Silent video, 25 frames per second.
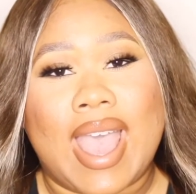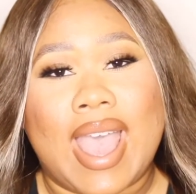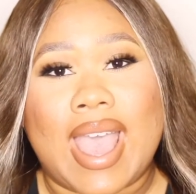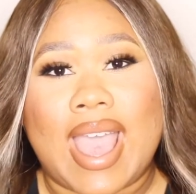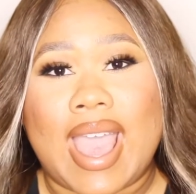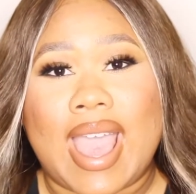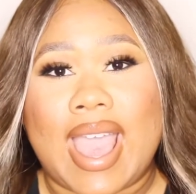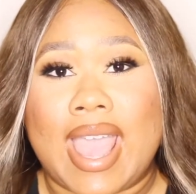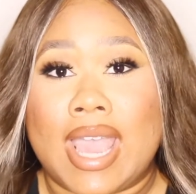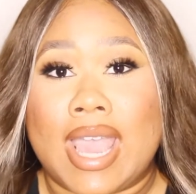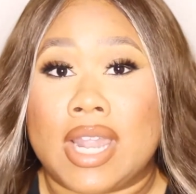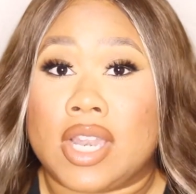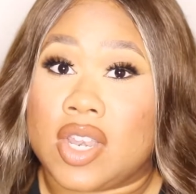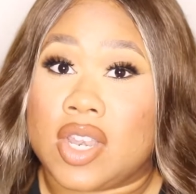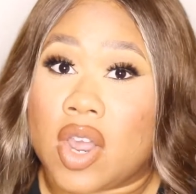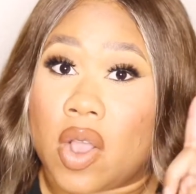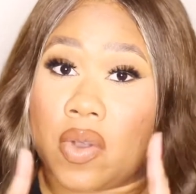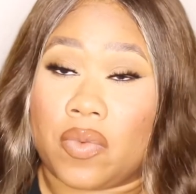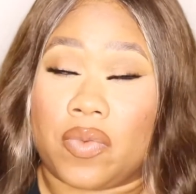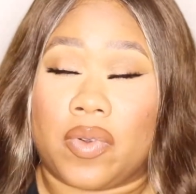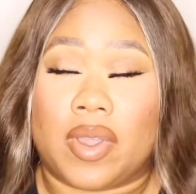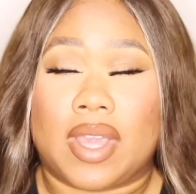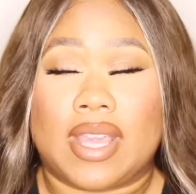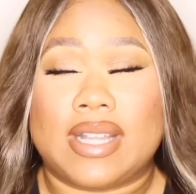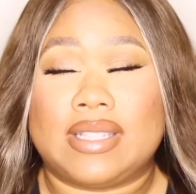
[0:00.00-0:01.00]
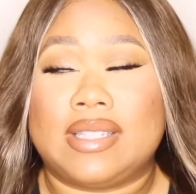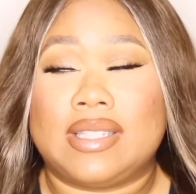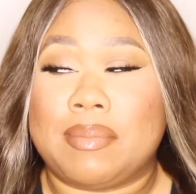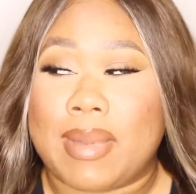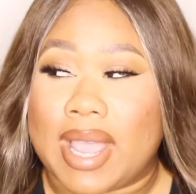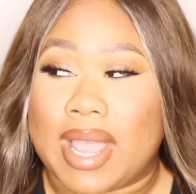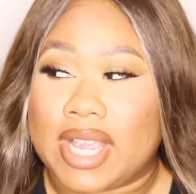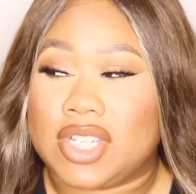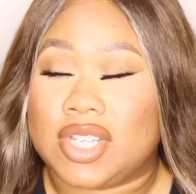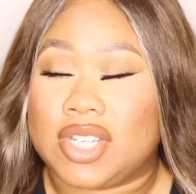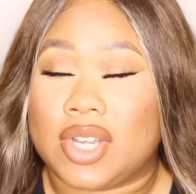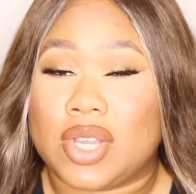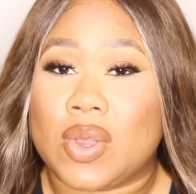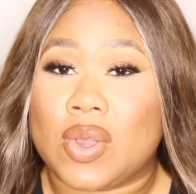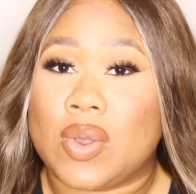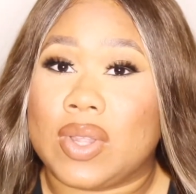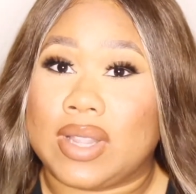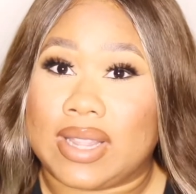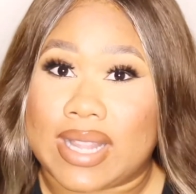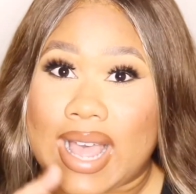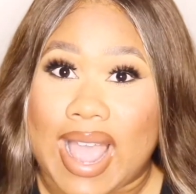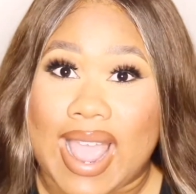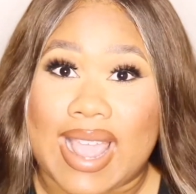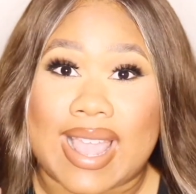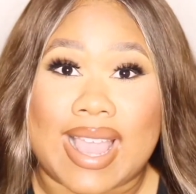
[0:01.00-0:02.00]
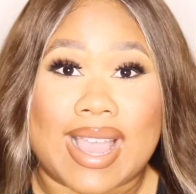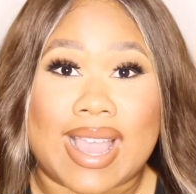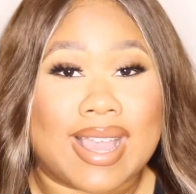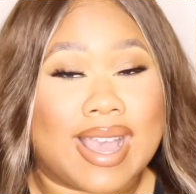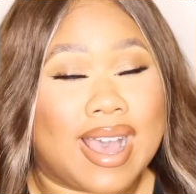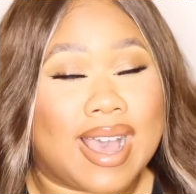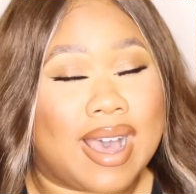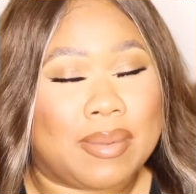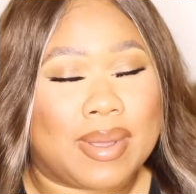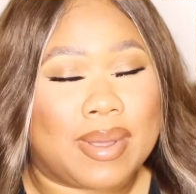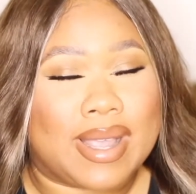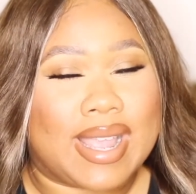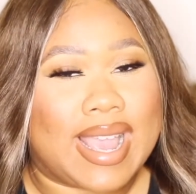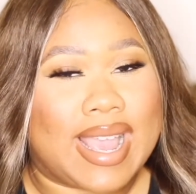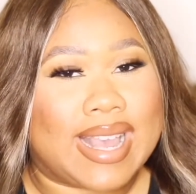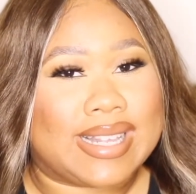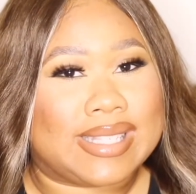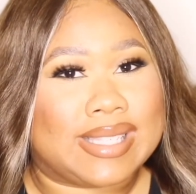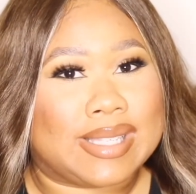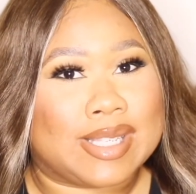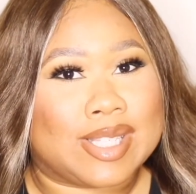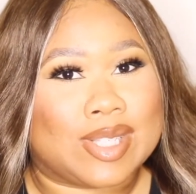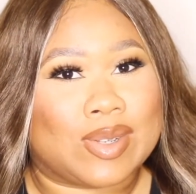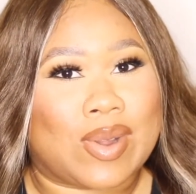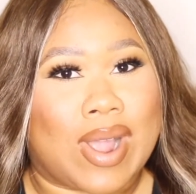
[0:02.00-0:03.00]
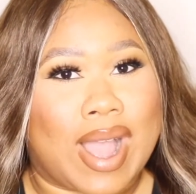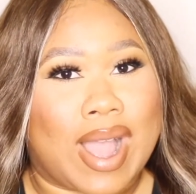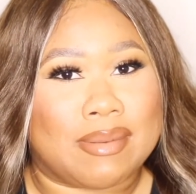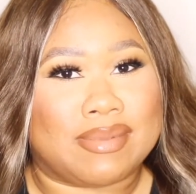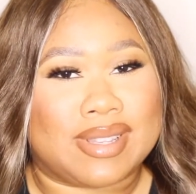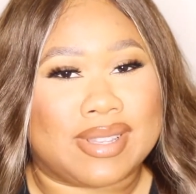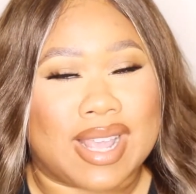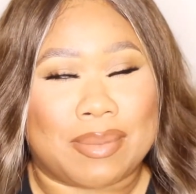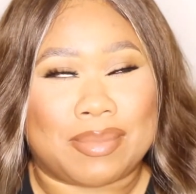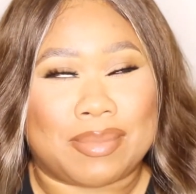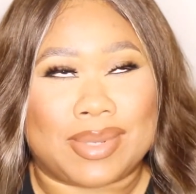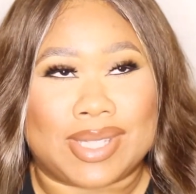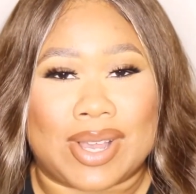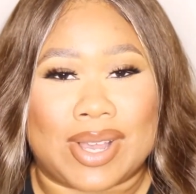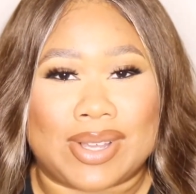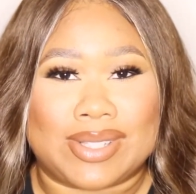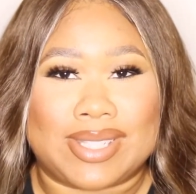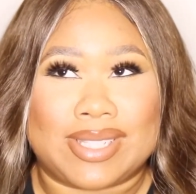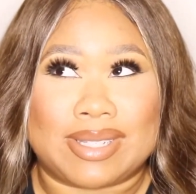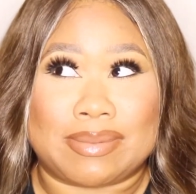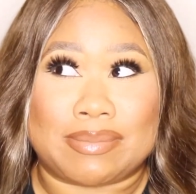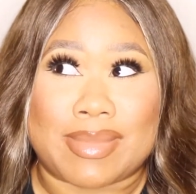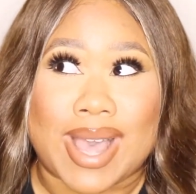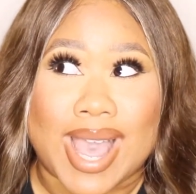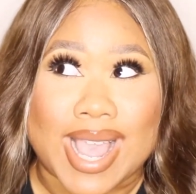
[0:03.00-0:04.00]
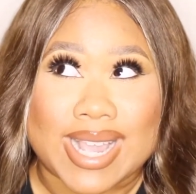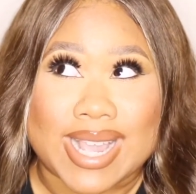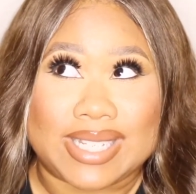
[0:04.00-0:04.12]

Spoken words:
and don't forget to make sure you like, comment, and subscribe down below to my